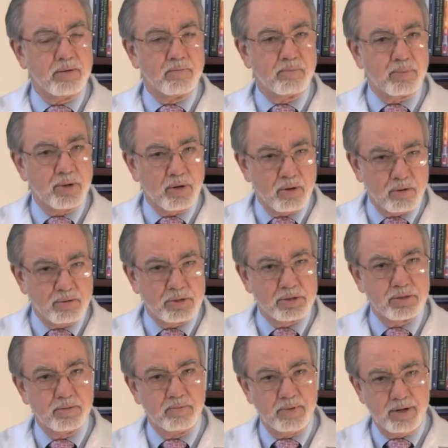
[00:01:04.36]
in
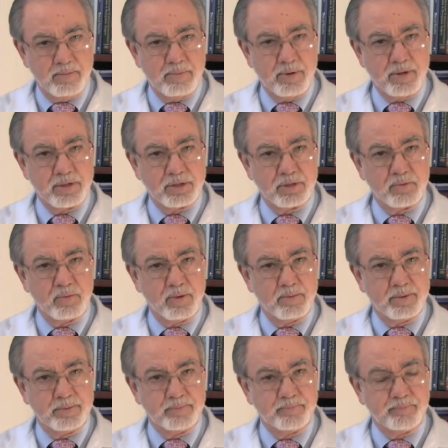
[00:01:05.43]
postmenopausal
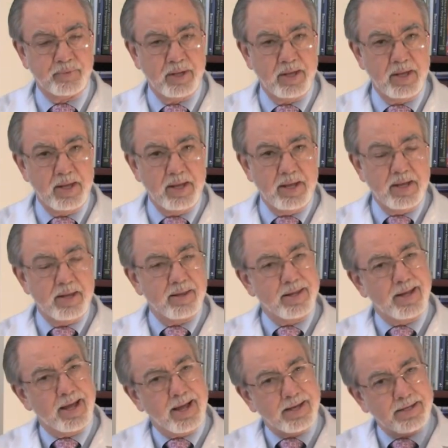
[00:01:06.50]
women.
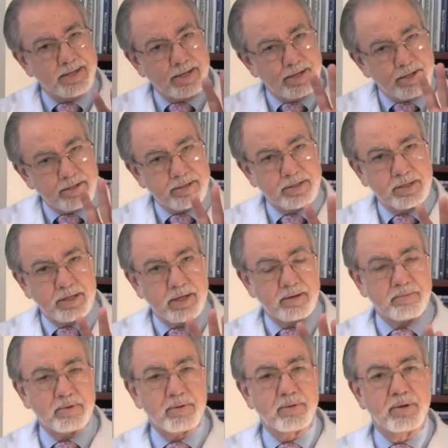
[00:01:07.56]
The idea is to
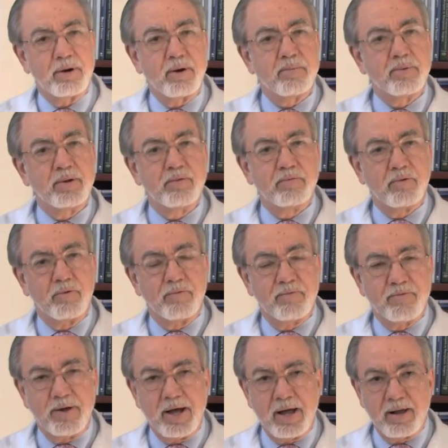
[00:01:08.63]
give the therapy for
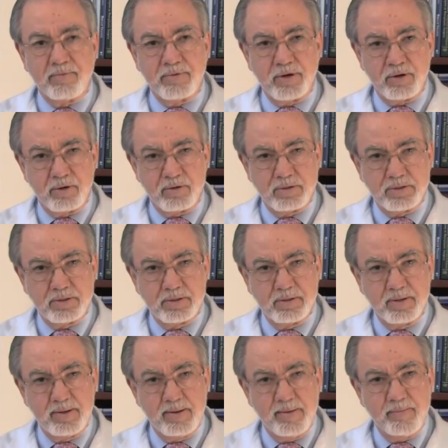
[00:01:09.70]
five years
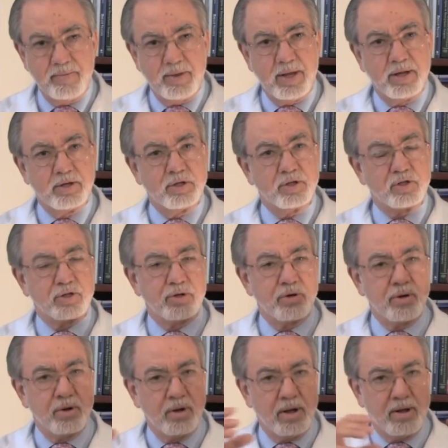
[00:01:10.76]
and to
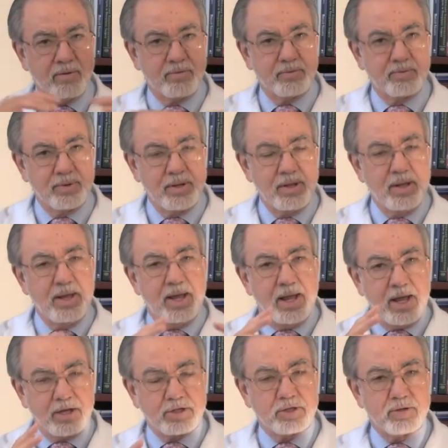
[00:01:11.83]
turn off
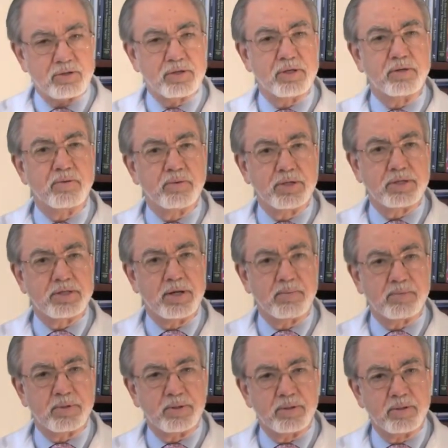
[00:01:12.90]
estrogen
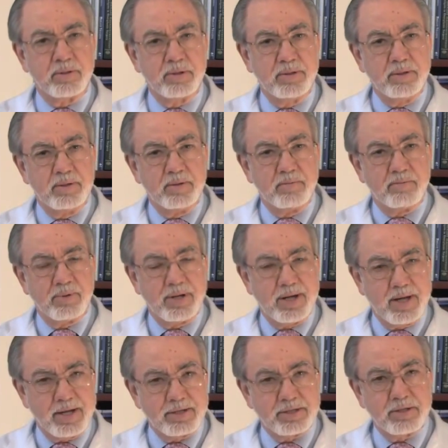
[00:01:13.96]
receptor
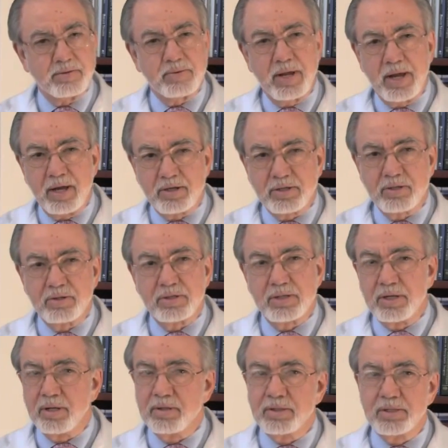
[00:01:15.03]
positive cancer
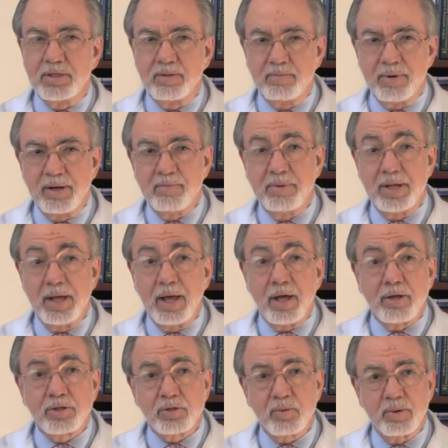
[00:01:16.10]
cells that may be
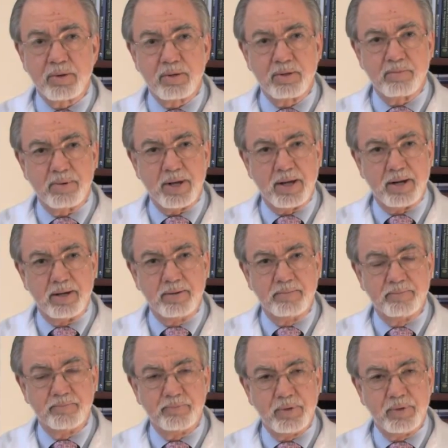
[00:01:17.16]
elsewhere in the body.